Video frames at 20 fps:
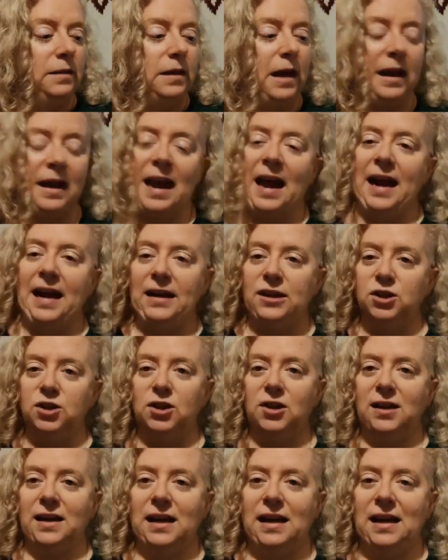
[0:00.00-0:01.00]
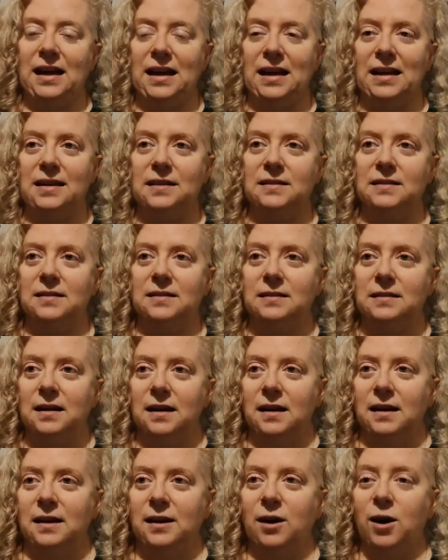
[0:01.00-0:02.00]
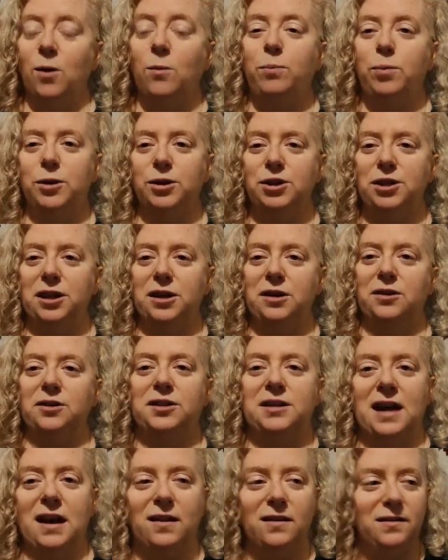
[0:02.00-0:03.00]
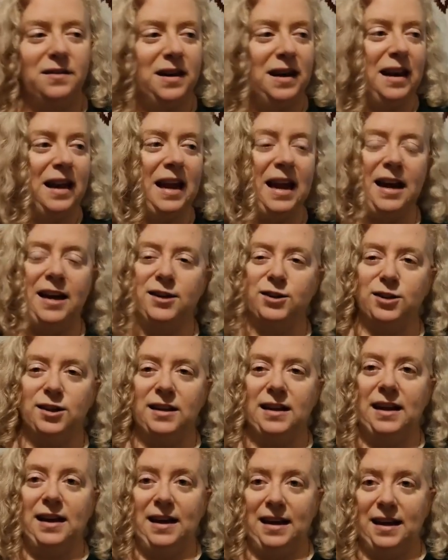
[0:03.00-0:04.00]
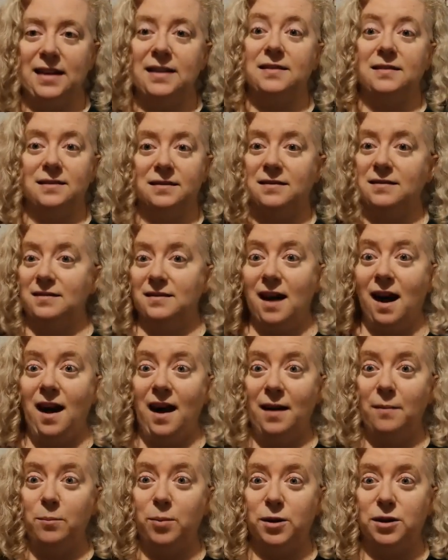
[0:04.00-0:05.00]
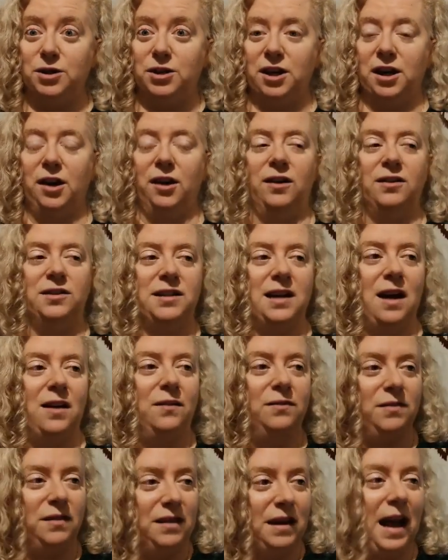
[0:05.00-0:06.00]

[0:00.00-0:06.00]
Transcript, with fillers: occasionally, it's you know pushing yourself, and occasionally it's not pushing yourself.